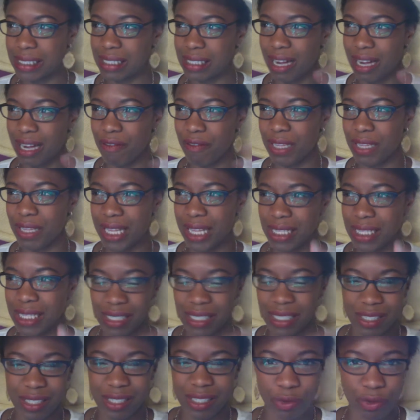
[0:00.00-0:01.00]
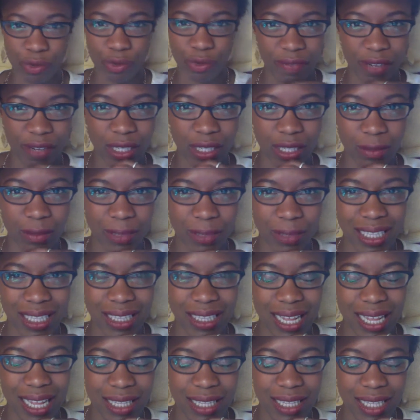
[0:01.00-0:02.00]
and everything just so developed.
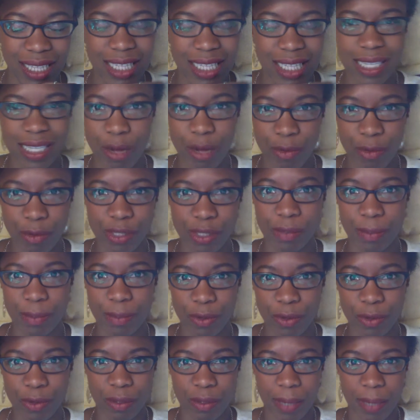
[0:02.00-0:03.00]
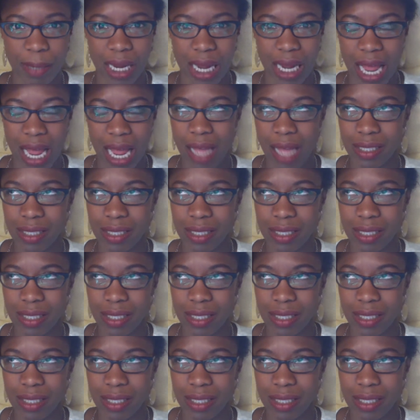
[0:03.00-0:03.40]
I think that's how we're supposed to be.